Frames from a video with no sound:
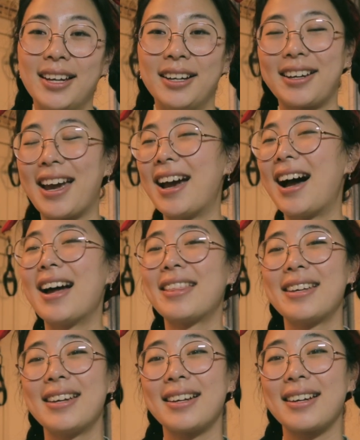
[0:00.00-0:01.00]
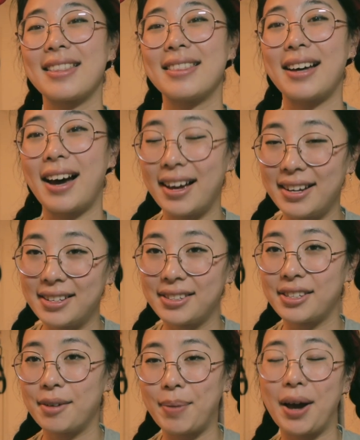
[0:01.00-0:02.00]
Okay, I think that
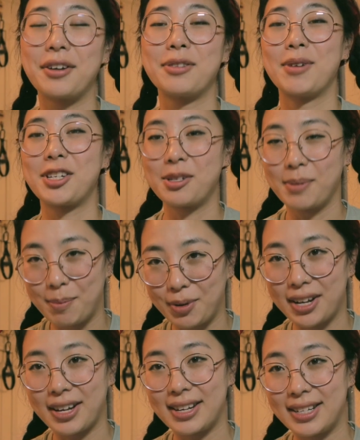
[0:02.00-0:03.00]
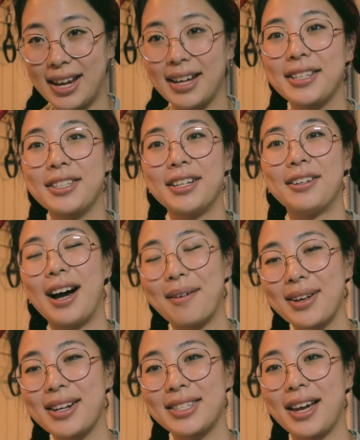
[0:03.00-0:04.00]
is about as much as my brain can take, so
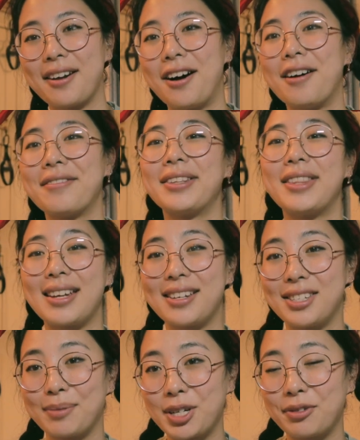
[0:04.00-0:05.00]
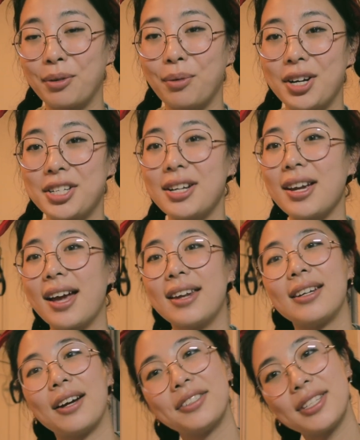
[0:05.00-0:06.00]
I'm gonna sign off. Thank you so much for watching,
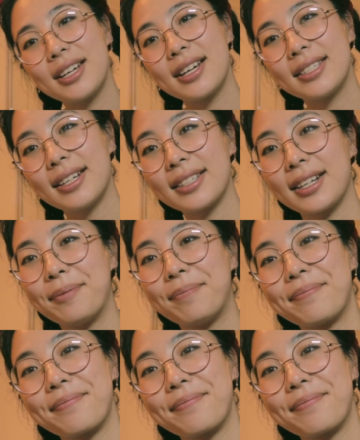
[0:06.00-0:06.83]
and I'll see you guys next time.